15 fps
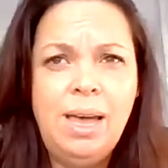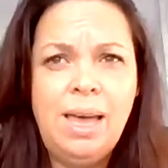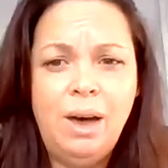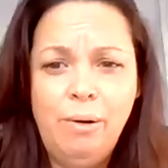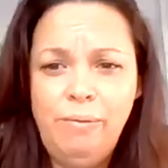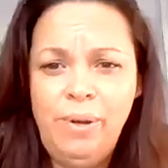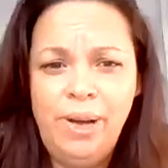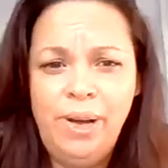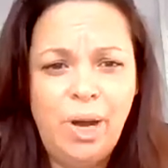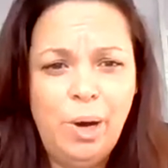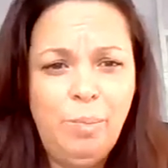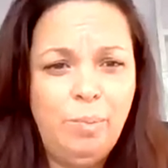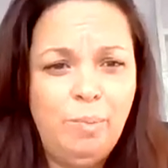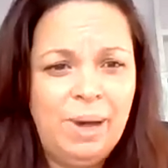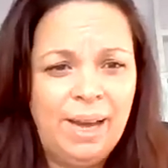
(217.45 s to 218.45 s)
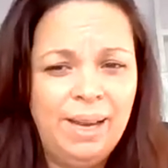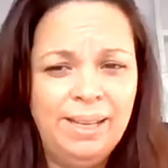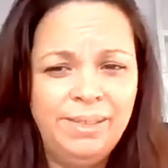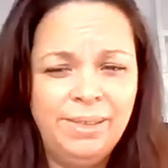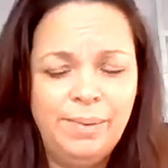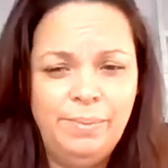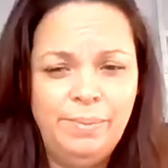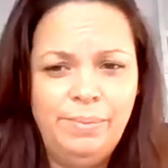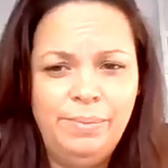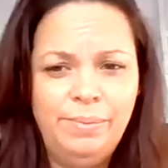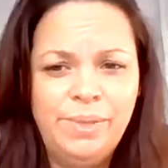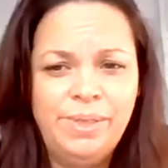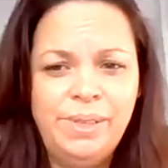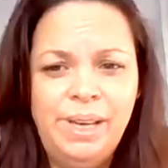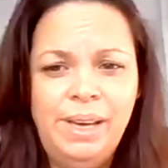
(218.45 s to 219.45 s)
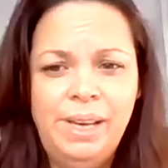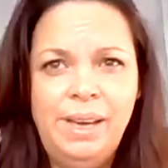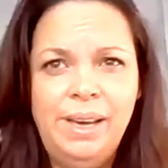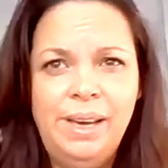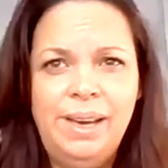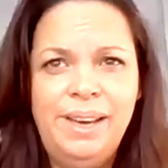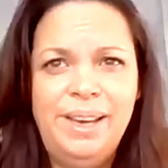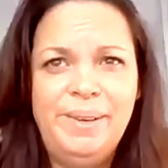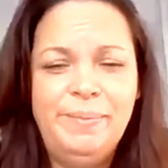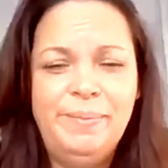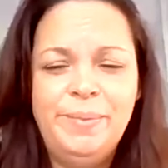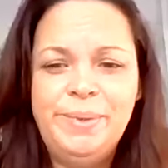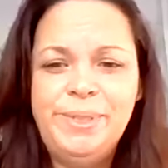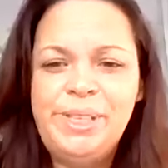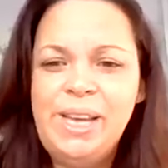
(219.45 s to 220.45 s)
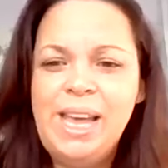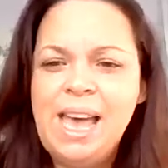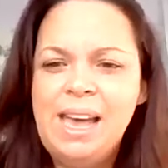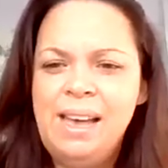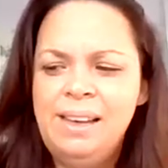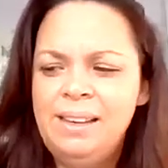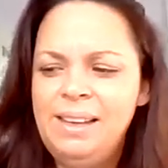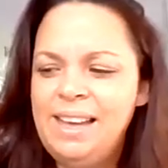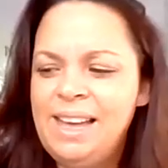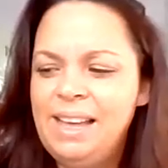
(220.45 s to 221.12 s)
healthier coping mechanisms. So yeah,